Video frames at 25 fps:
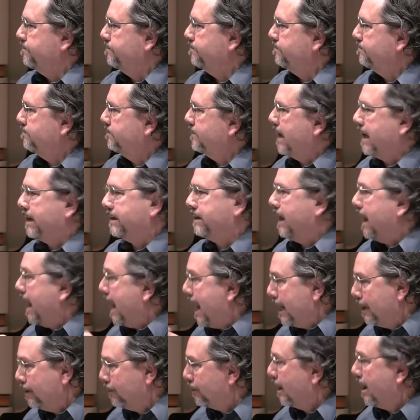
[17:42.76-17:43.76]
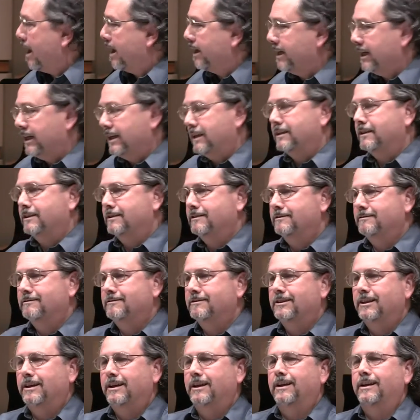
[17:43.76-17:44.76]
Not ironic,
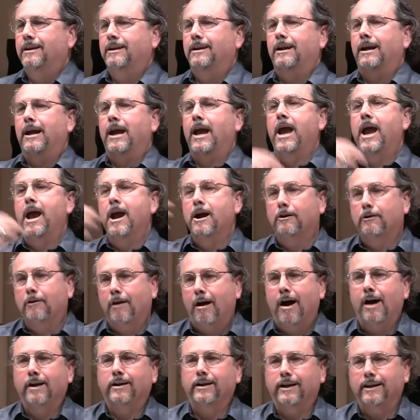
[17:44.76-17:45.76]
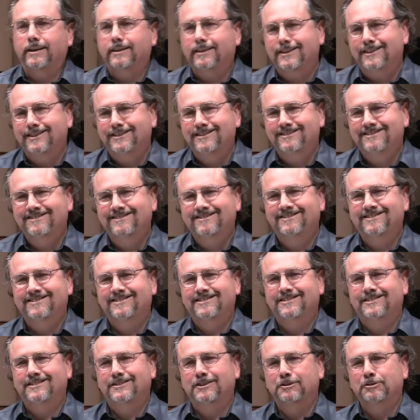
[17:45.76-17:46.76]
Aaronic,
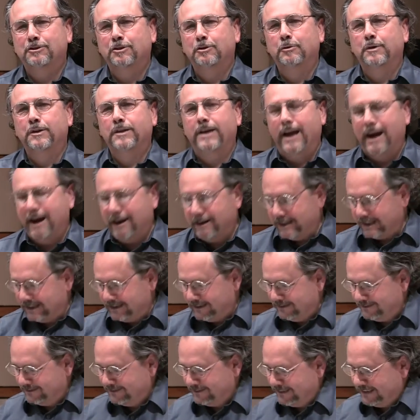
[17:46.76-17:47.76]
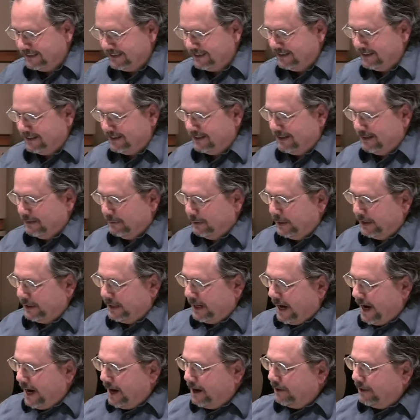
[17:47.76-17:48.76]
to do with Aaron. When
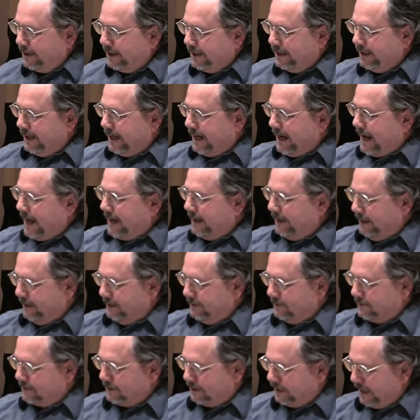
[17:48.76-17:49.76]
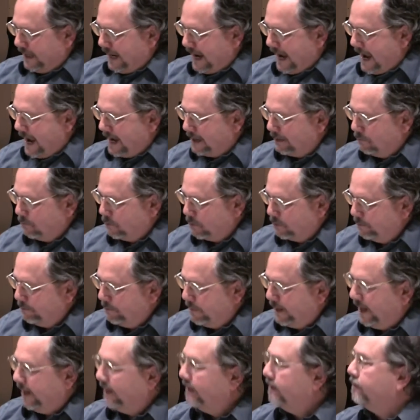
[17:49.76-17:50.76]
Aaron and his clan were
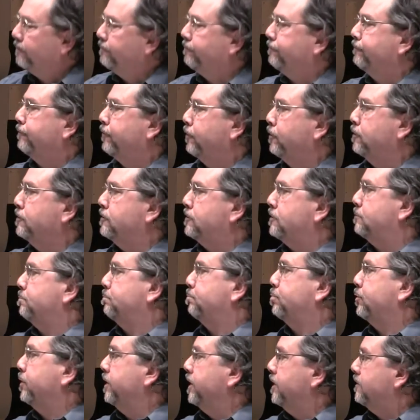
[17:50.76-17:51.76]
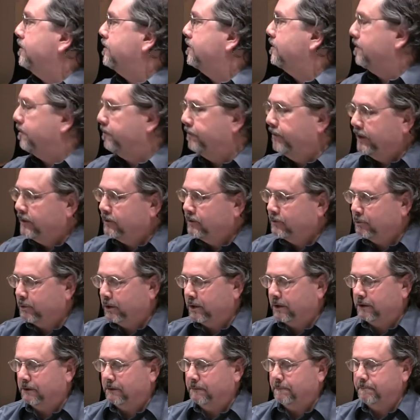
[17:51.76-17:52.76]
made the first priests of
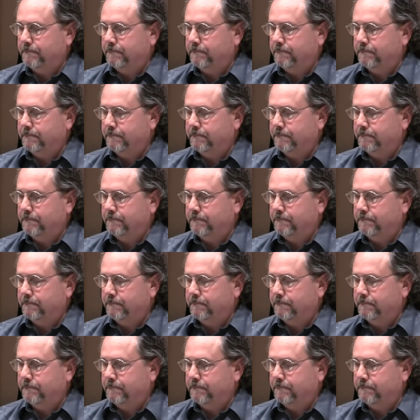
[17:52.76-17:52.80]
Israel